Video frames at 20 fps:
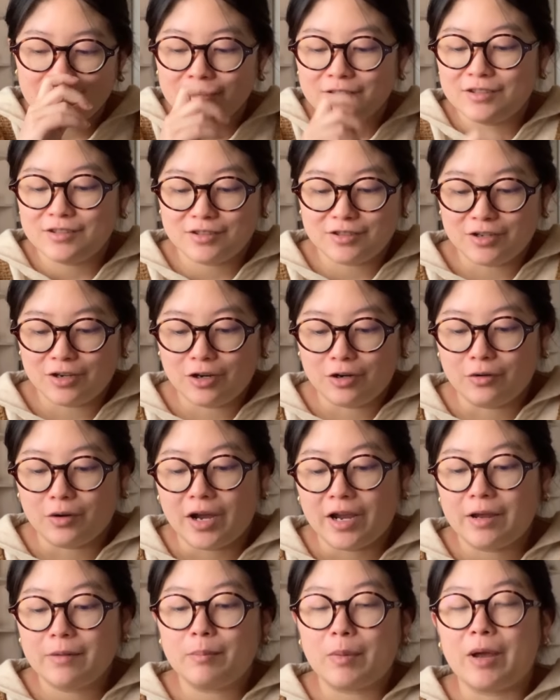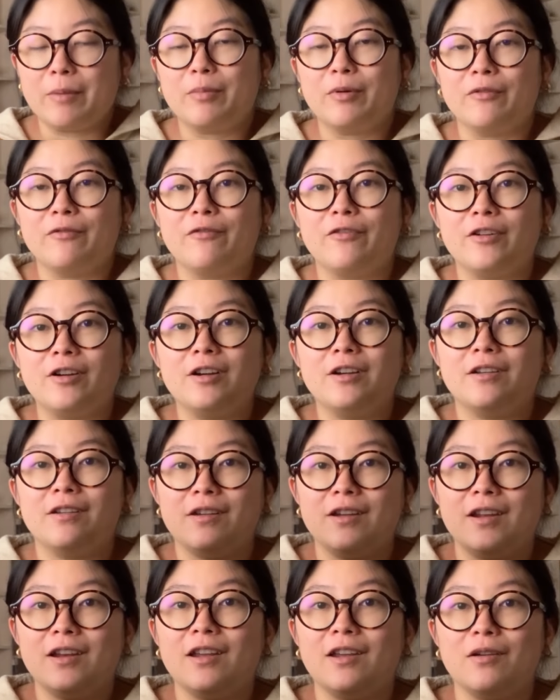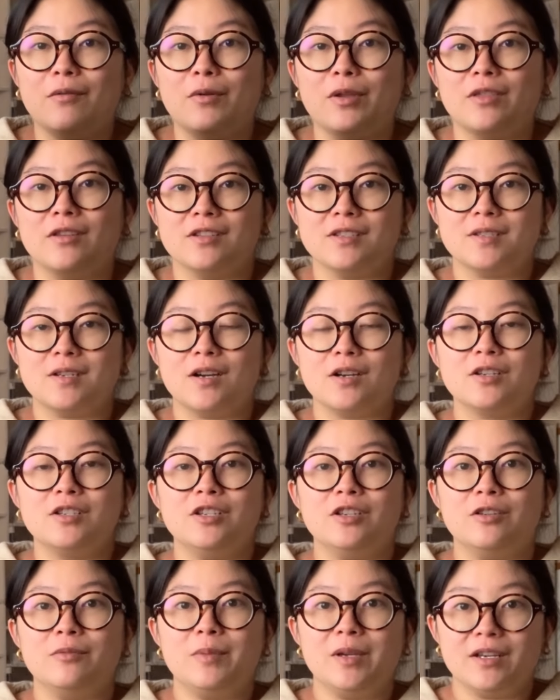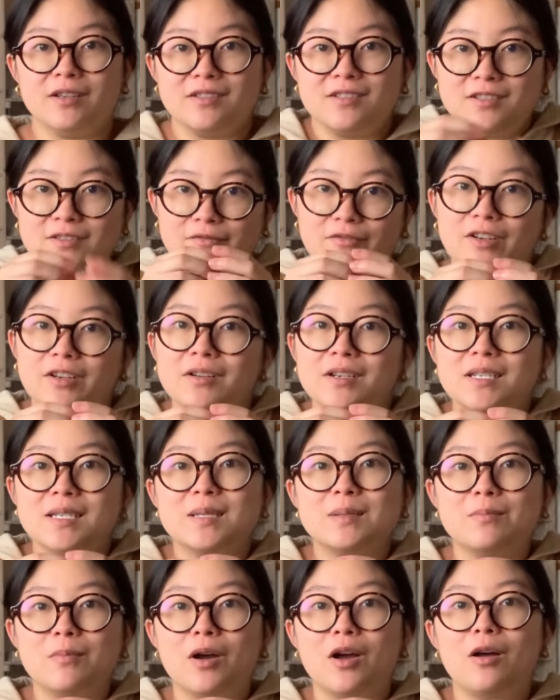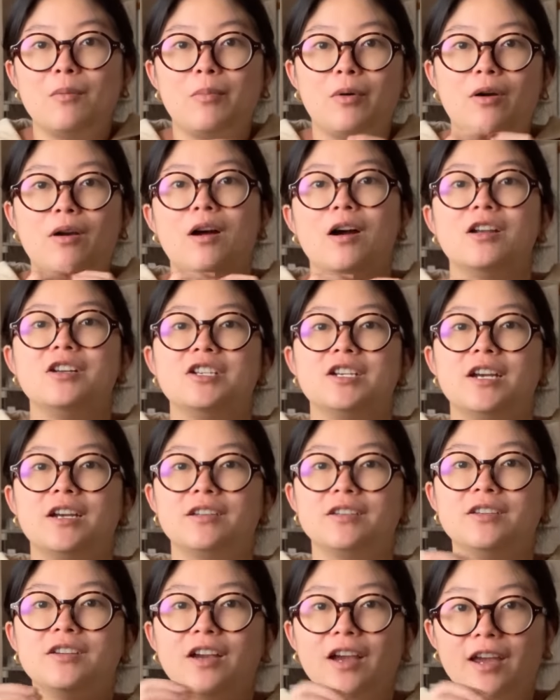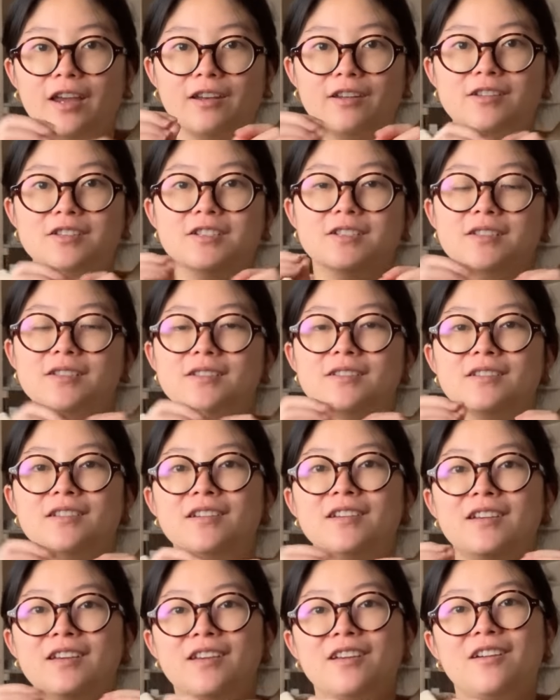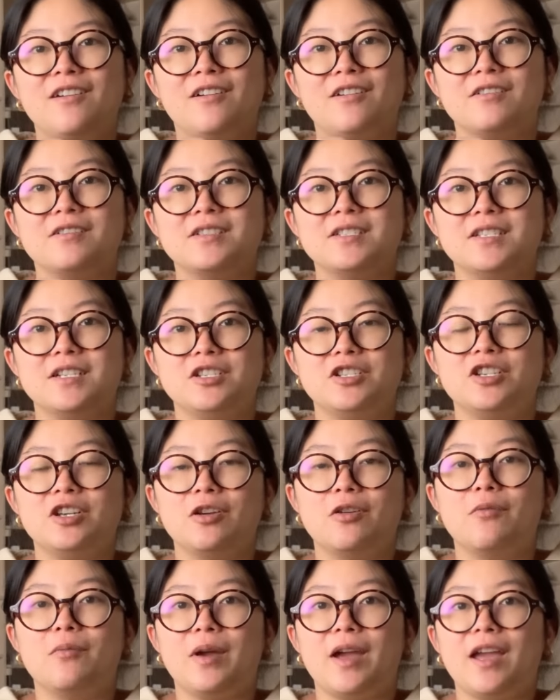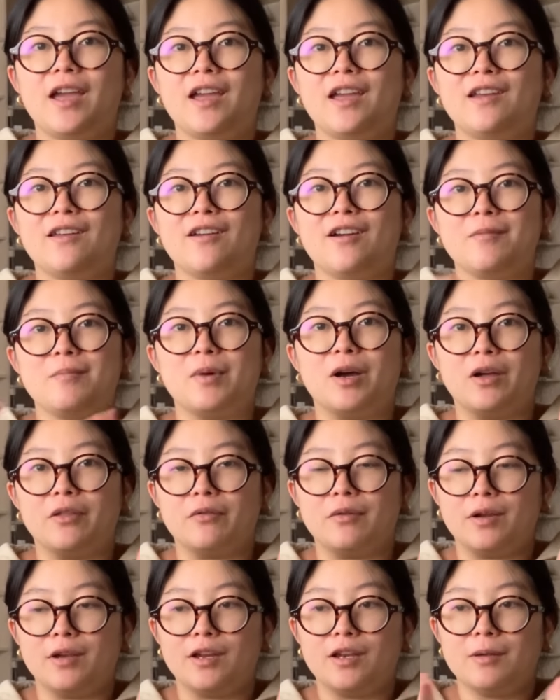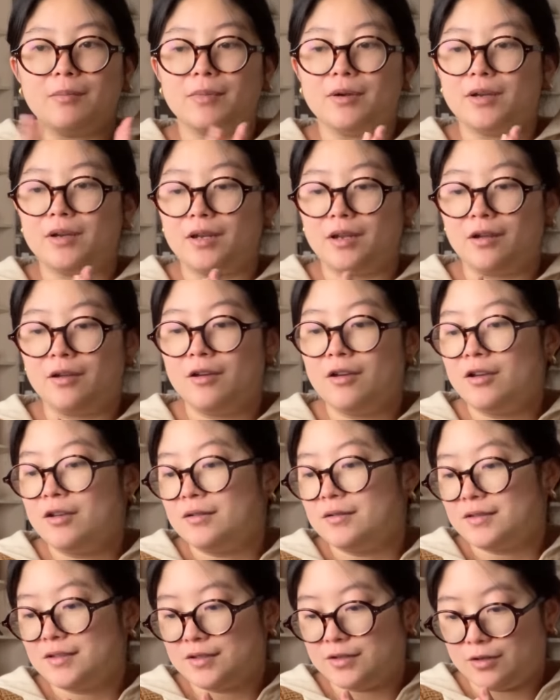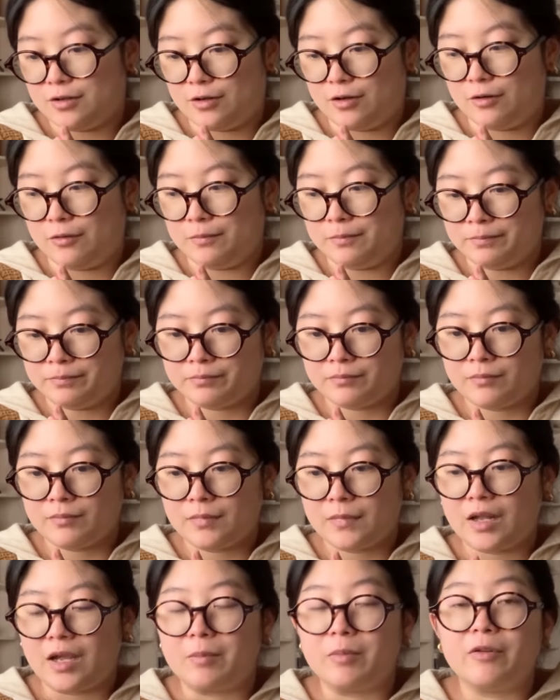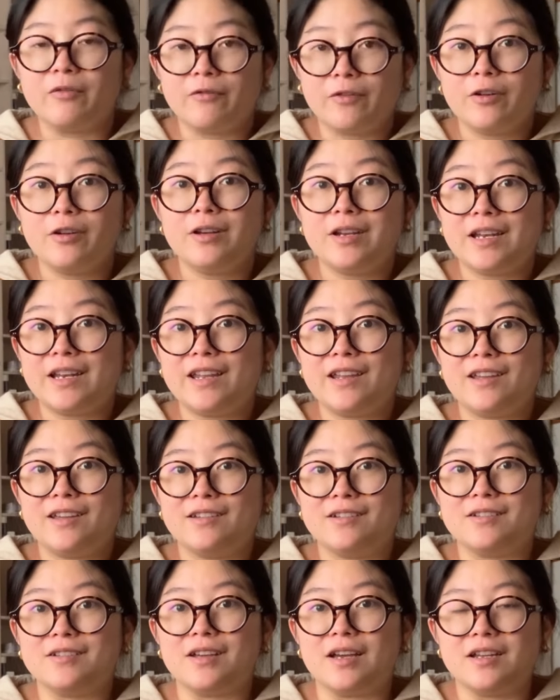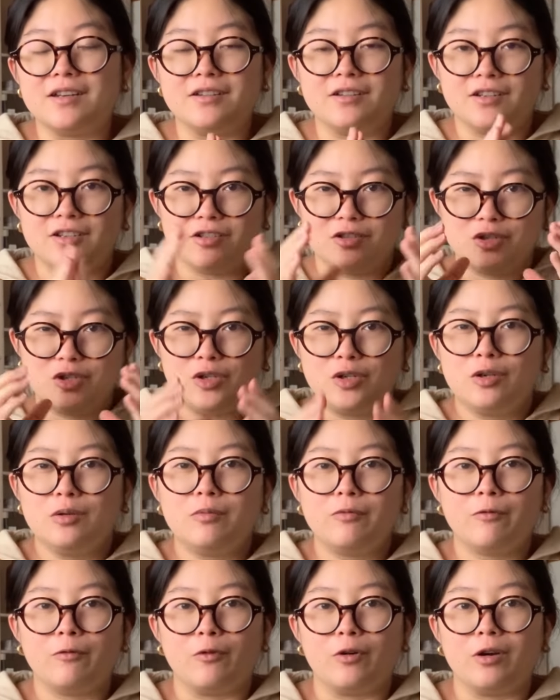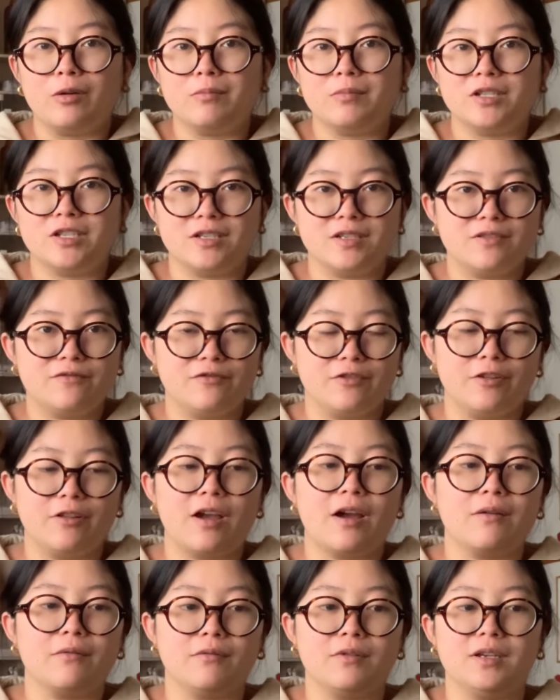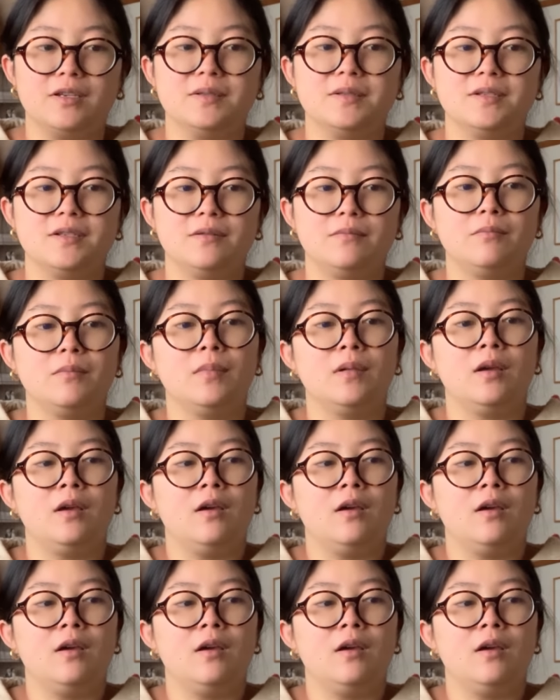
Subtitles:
So I preferred knitting with the sock tube because it's a very small project. You kind of just are stitching away, not bothering anybody. So I prefer knitting in a tube form just for that reason.